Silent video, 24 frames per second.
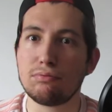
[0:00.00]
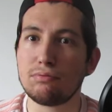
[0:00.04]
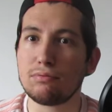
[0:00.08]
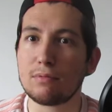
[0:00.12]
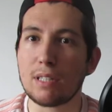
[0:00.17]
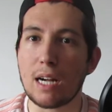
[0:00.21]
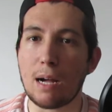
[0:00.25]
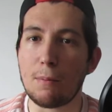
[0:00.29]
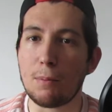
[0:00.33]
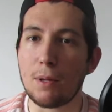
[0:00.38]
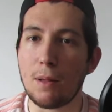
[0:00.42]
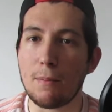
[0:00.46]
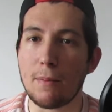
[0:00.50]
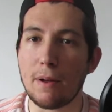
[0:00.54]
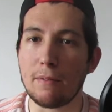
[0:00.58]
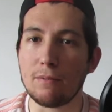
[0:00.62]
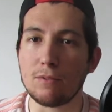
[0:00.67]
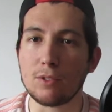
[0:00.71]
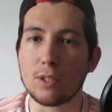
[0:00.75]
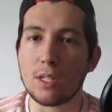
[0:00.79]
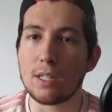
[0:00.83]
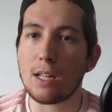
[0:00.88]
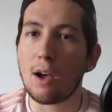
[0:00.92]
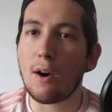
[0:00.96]
couple of
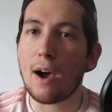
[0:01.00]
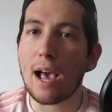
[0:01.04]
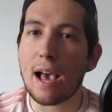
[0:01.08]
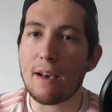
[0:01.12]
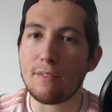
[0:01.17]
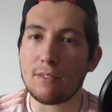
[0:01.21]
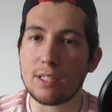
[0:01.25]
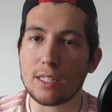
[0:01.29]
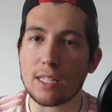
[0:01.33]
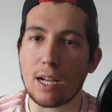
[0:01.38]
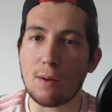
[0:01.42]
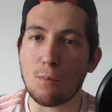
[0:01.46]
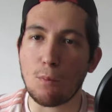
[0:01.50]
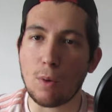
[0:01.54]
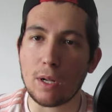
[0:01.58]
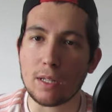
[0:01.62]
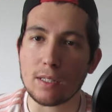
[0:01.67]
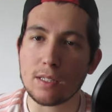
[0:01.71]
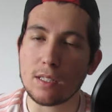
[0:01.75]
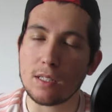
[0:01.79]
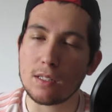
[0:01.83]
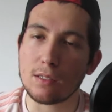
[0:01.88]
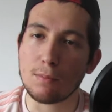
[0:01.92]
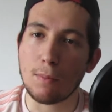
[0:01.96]
months. I know I haven't done
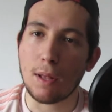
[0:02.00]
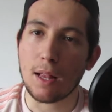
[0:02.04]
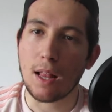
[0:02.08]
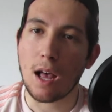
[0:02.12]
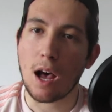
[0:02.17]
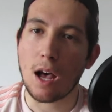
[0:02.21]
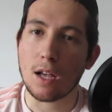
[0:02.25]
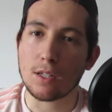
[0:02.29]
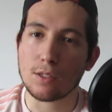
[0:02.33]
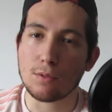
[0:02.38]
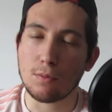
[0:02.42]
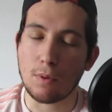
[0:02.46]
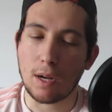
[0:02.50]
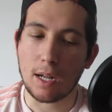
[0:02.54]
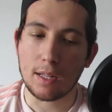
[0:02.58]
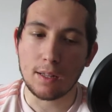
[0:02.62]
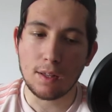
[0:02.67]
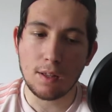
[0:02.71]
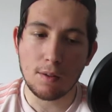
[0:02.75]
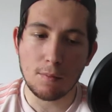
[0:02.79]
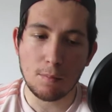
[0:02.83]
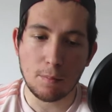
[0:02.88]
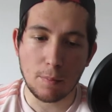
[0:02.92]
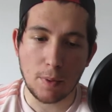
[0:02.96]
one since my last one,
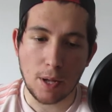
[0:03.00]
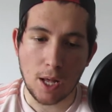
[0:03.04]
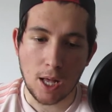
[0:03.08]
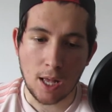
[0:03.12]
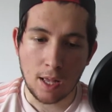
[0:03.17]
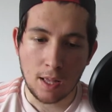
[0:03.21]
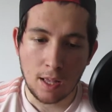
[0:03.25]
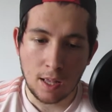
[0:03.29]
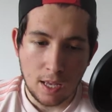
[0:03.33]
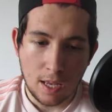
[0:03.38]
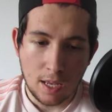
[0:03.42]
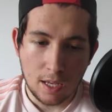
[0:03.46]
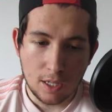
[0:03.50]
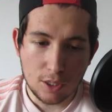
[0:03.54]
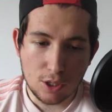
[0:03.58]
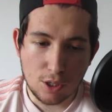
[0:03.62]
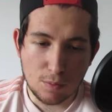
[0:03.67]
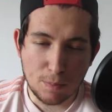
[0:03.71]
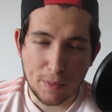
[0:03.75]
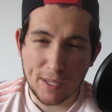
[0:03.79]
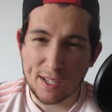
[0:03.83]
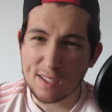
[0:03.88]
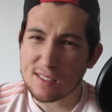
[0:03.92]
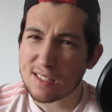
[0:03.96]
but it's
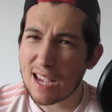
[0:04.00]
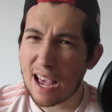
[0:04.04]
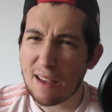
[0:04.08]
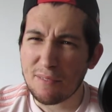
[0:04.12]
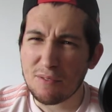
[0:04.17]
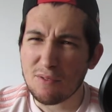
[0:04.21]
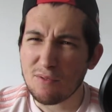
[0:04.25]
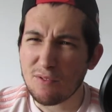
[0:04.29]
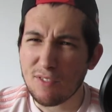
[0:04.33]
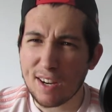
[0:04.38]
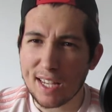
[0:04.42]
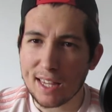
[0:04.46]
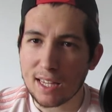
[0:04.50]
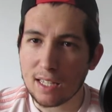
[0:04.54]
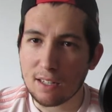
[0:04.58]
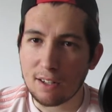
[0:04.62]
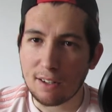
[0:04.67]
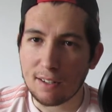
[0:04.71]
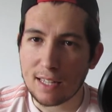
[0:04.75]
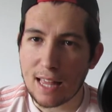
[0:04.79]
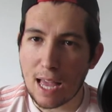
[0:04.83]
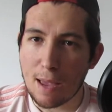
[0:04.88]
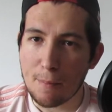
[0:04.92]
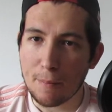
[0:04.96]
just because I haven't really
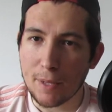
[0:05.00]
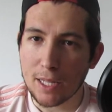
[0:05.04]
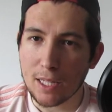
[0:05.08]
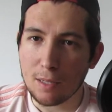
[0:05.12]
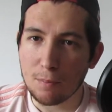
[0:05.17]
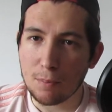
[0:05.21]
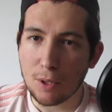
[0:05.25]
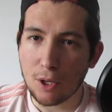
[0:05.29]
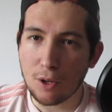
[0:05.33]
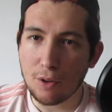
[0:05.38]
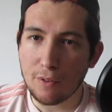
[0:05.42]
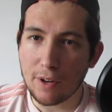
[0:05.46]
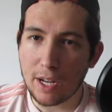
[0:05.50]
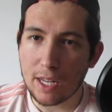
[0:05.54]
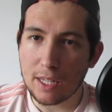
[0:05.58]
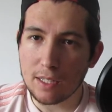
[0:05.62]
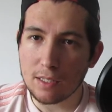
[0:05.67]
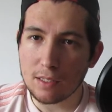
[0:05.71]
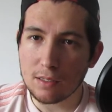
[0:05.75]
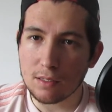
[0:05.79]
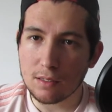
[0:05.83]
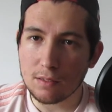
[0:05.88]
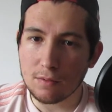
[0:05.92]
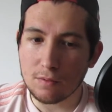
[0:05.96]
got that many
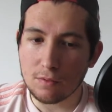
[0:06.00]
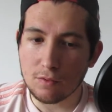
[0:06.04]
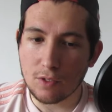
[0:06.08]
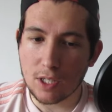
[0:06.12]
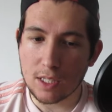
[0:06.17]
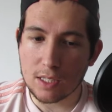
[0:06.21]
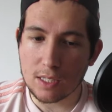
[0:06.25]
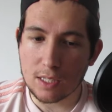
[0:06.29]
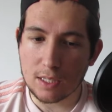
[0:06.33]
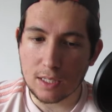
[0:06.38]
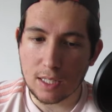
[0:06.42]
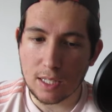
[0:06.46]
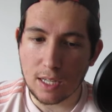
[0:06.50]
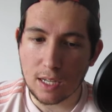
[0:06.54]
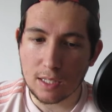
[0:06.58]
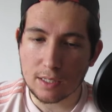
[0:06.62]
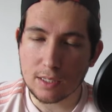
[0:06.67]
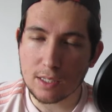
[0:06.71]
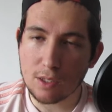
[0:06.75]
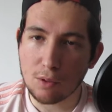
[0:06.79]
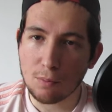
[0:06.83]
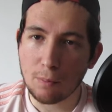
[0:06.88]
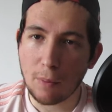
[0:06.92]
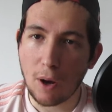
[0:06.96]
Blu-rays recently. I
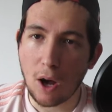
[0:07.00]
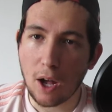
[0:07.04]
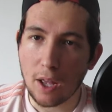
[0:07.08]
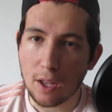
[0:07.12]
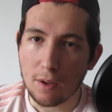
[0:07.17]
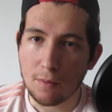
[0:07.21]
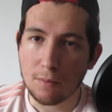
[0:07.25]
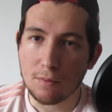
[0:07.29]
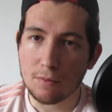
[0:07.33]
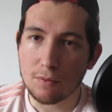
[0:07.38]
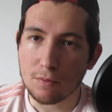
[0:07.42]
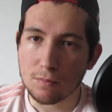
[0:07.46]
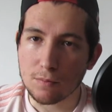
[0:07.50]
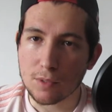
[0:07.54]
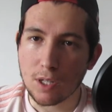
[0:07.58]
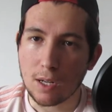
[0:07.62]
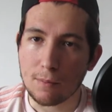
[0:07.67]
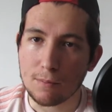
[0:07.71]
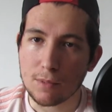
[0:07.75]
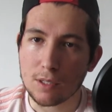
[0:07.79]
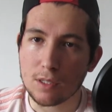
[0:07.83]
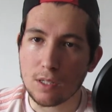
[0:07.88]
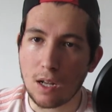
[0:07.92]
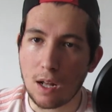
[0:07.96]
still buy them from
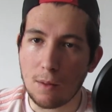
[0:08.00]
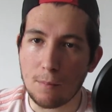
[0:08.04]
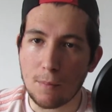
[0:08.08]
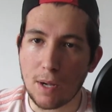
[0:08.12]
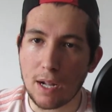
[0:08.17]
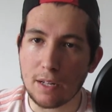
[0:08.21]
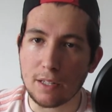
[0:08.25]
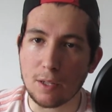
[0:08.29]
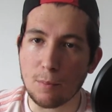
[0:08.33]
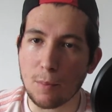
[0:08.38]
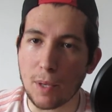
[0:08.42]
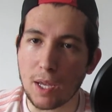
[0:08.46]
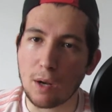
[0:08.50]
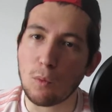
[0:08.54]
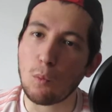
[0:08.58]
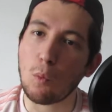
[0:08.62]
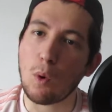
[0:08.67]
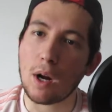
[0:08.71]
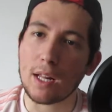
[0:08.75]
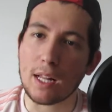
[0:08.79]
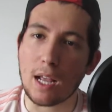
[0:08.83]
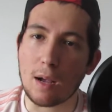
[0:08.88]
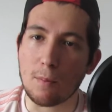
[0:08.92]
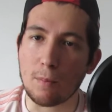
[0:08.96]
time to time, but I only pick
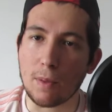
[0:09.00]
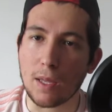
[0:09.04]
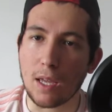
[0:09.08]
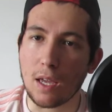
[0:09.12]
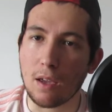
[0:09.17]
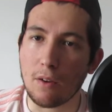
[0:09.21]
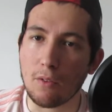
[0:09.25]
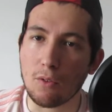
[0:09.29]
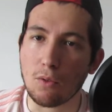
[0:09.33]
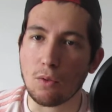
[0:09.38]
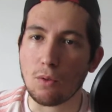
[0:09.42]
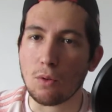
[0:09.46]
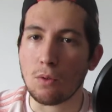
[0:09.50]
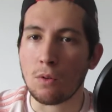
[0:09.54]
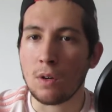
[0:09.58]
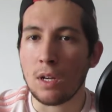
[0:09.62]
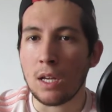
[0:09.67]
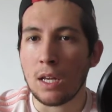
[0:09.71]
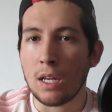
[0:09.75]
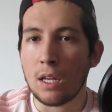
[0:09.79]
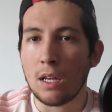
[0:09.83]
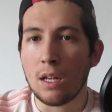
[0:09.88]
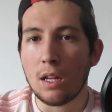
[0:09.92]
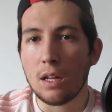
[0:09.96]
one up here or
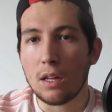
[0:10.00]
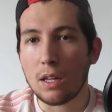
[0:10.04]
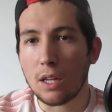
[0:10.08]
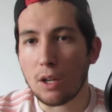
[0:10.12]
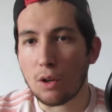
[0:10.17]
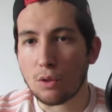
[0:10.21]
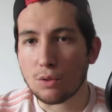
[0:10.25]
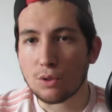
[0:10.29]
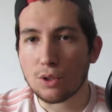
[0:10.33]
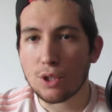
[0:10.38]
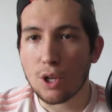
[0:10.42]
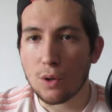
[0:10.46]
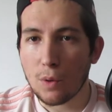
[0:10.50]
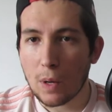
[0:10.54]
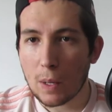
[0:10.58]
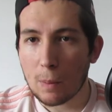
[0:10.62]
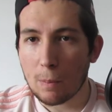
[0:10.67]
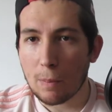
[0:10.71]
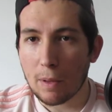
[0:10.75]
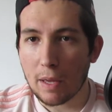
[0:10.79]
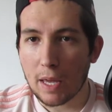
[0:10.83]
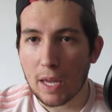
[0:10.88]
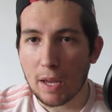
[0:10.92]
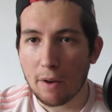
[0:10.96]
the odd two
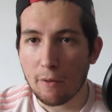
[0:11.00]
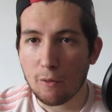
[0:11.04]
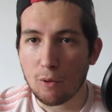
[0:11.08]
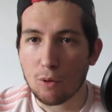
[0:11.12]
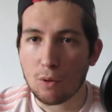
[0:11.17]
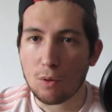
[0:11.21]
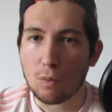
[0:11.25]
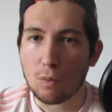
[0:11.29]
up here or